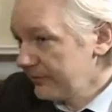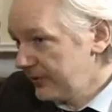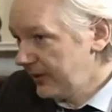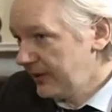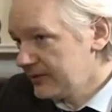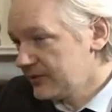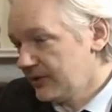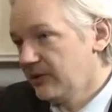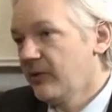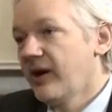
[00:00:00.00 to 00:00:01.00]
of the
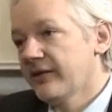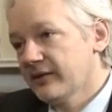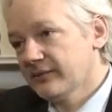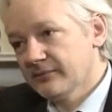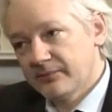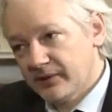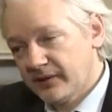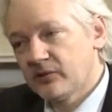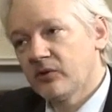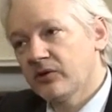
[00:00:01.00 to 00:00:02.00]
DNC or other
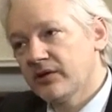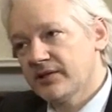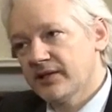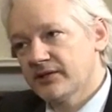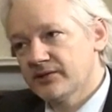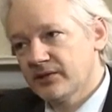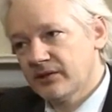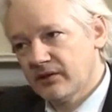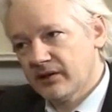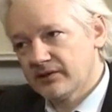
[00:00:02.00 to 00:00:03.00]
political organizations
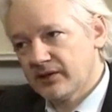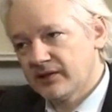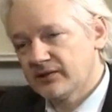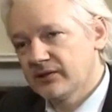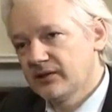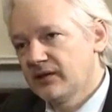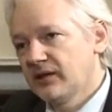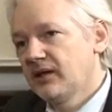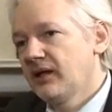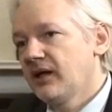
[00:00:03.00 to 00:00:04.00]
in the United States
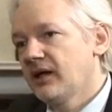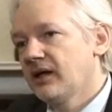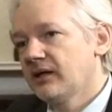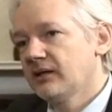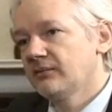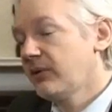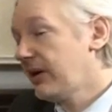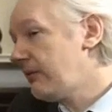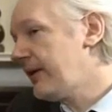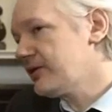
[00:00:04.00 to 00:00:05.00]

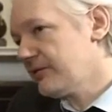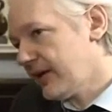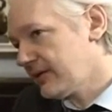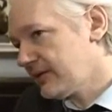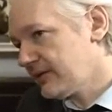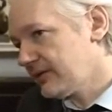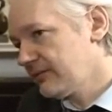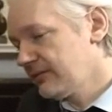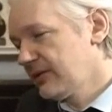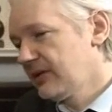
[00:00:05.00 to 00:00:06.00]
by a range of
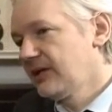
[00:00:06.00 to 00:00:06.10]
actors.